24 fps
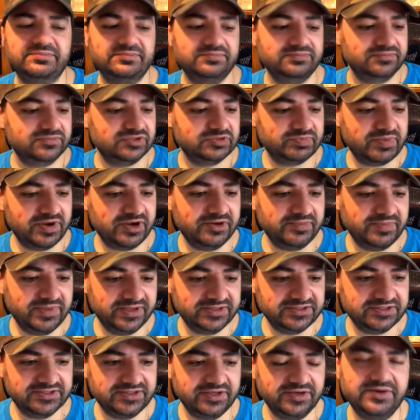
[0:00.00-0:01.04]

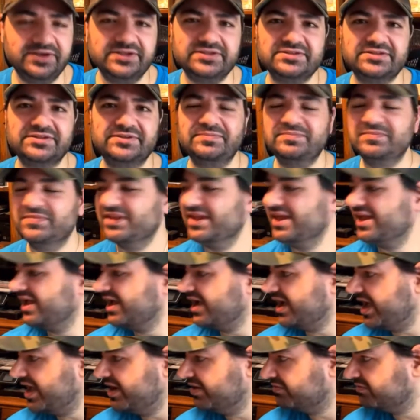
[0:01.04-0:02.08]
Spider-Man series.
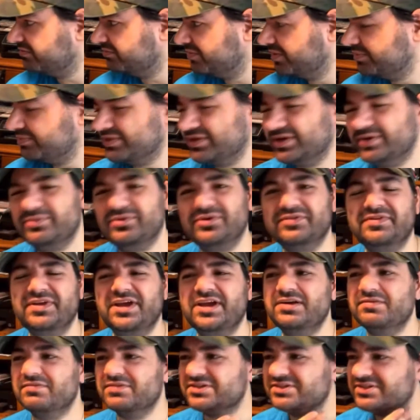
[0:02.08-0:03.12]
I don't remember the number
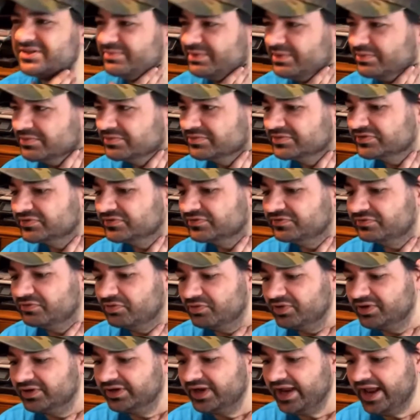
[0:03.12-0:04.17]
offhand. I want to say maybe it was
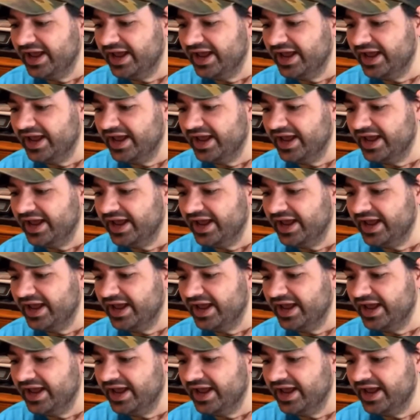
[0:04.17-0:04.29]
4.